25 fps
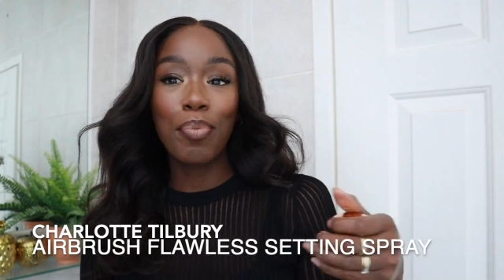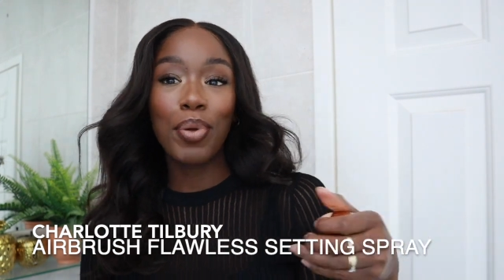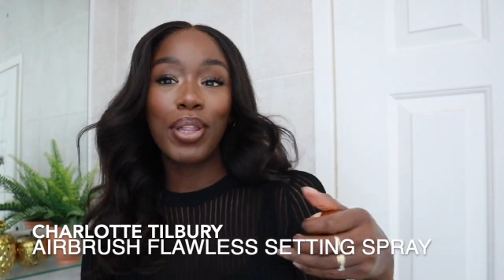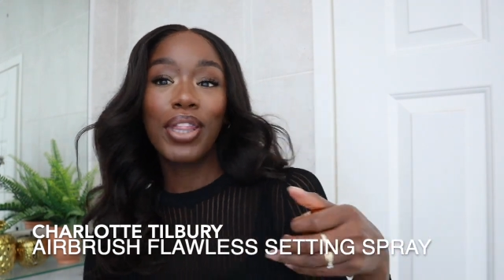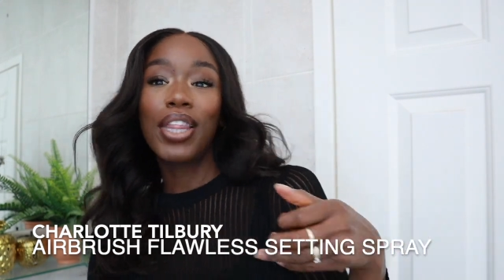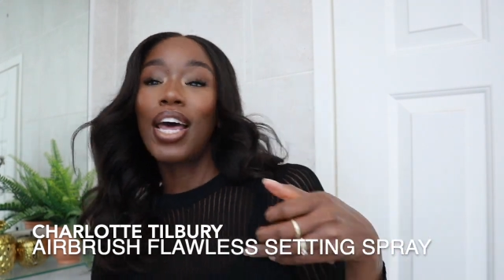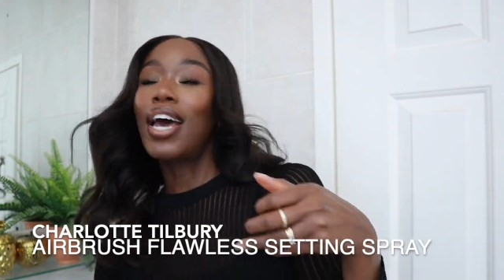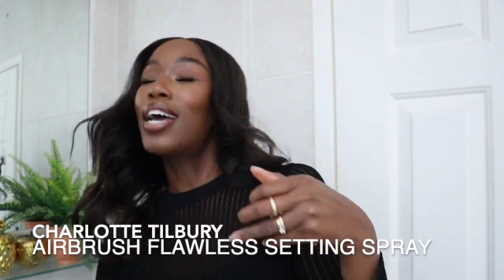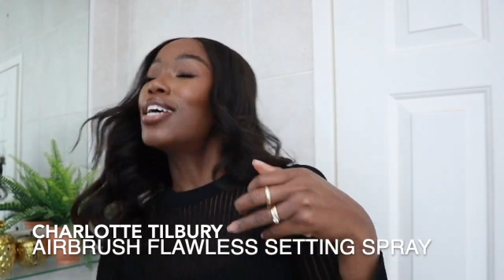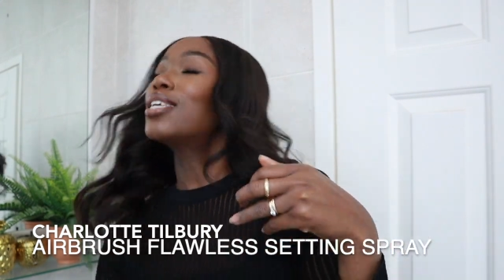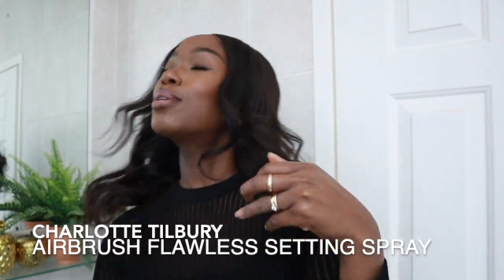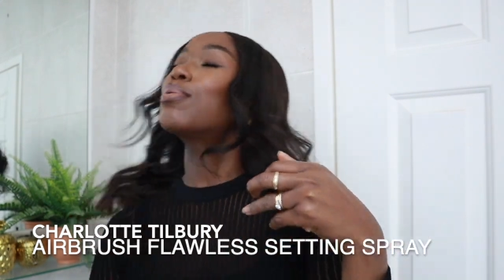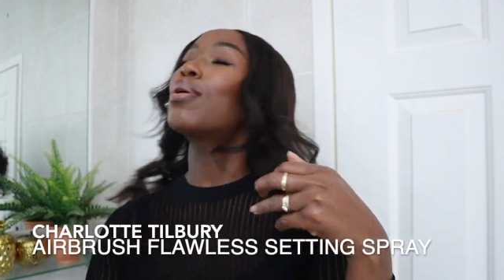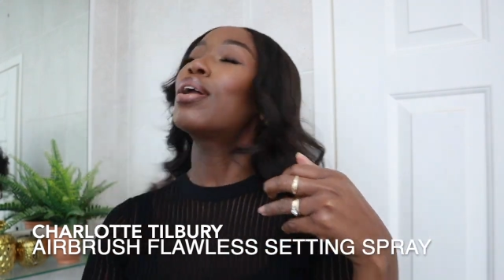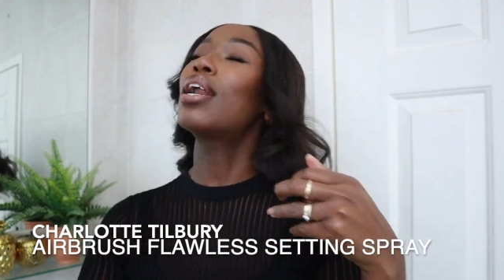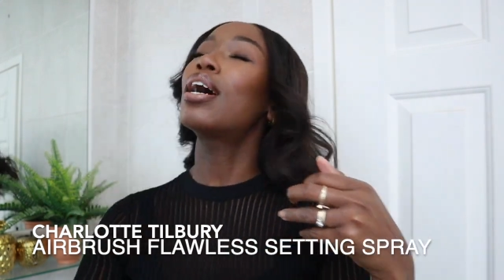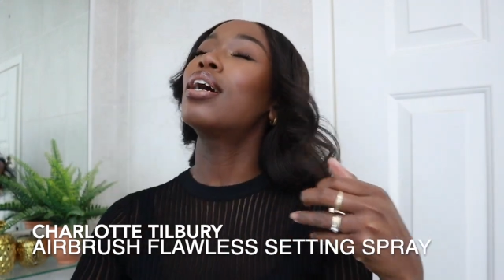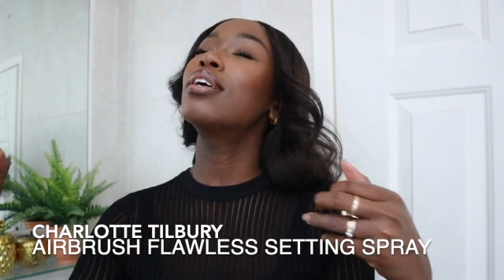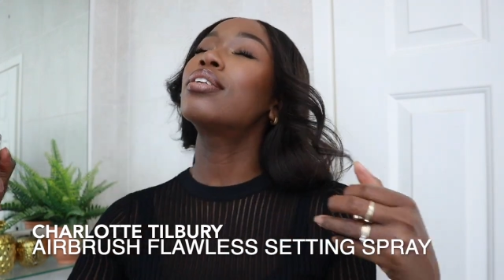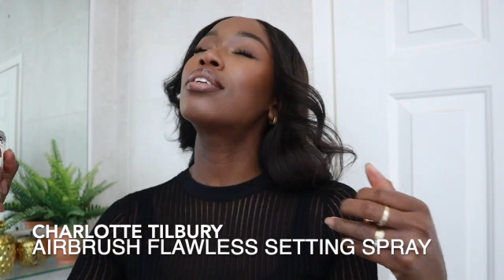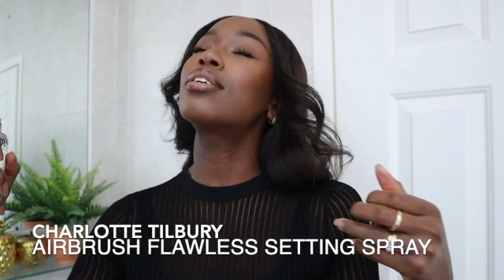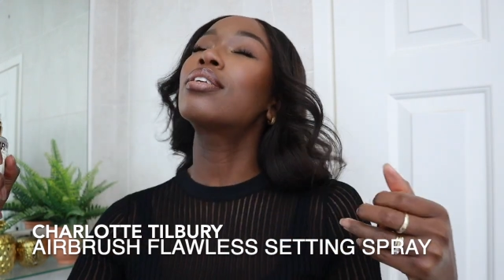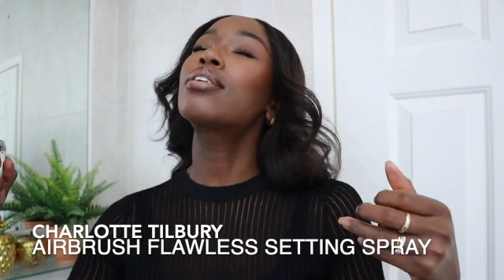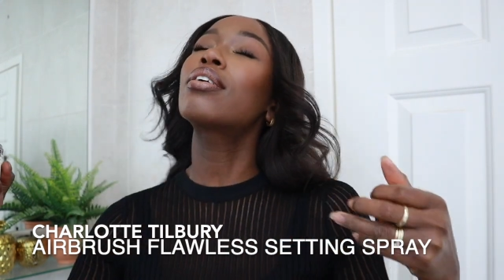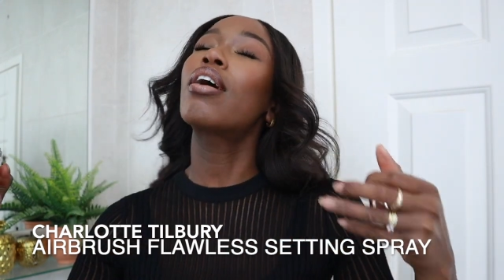but that is when
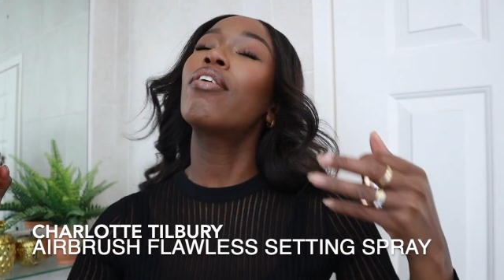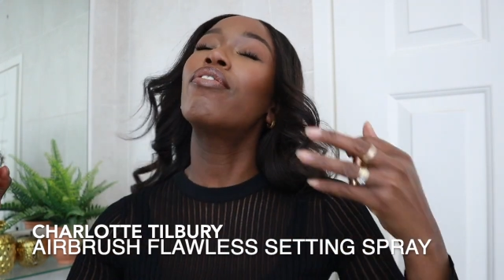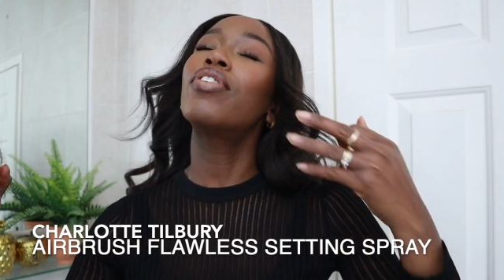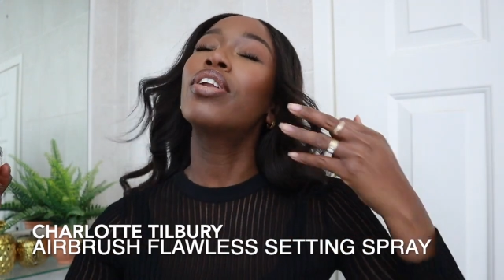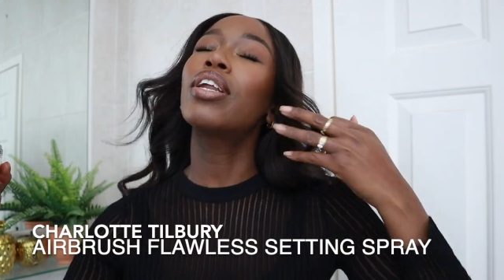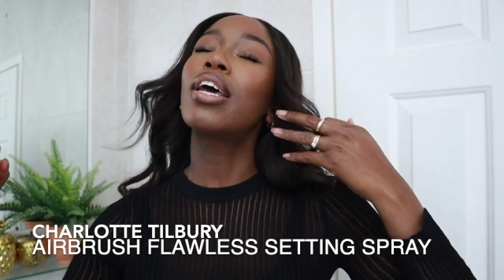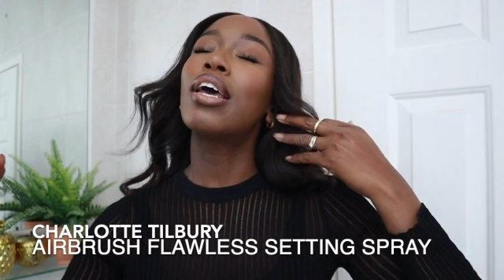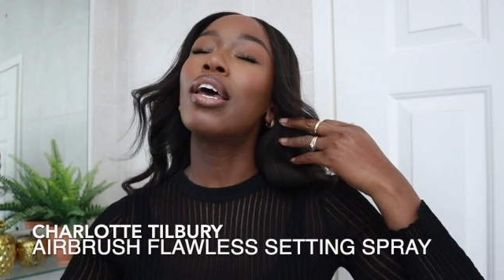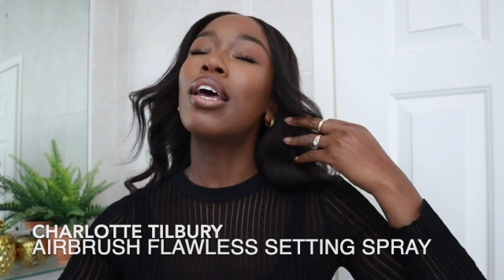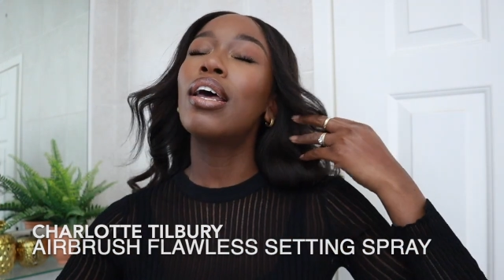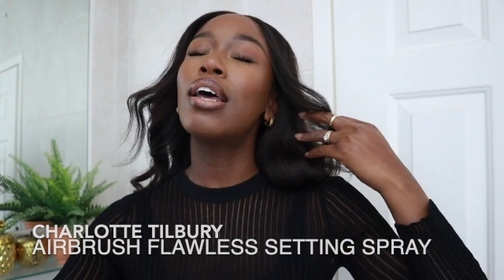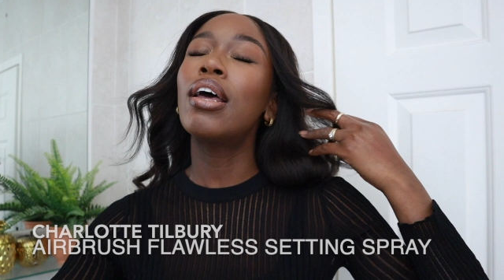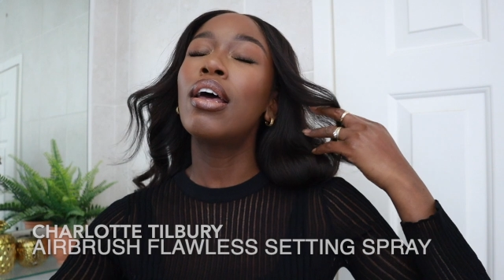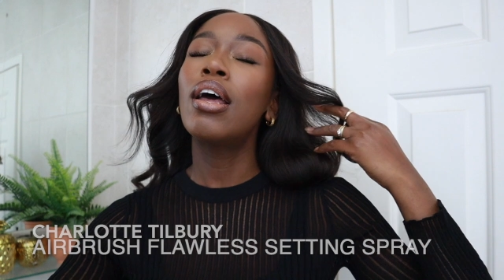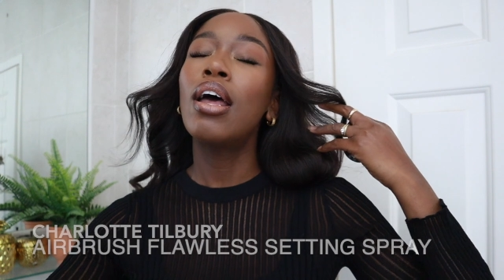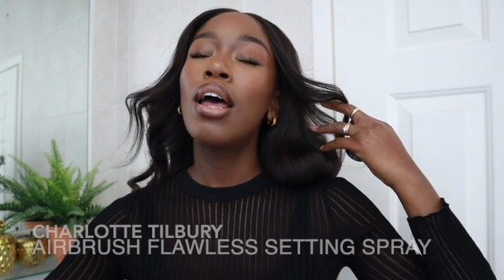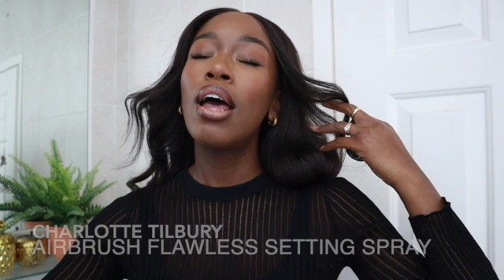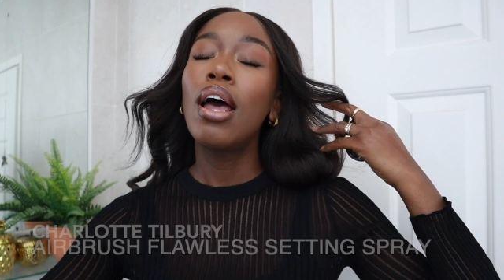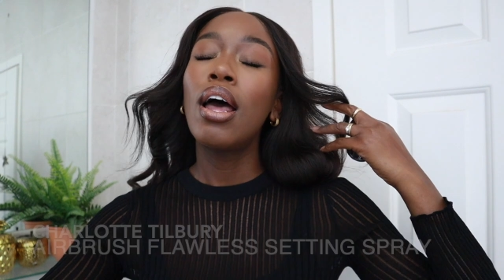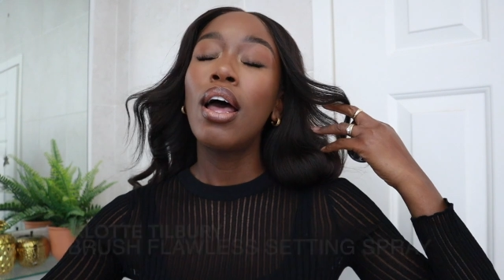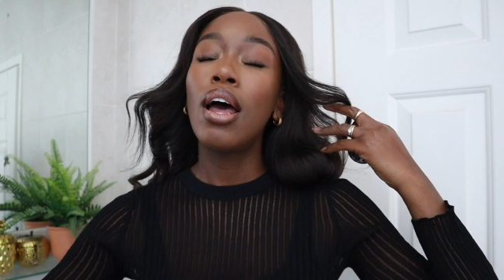I discovered it.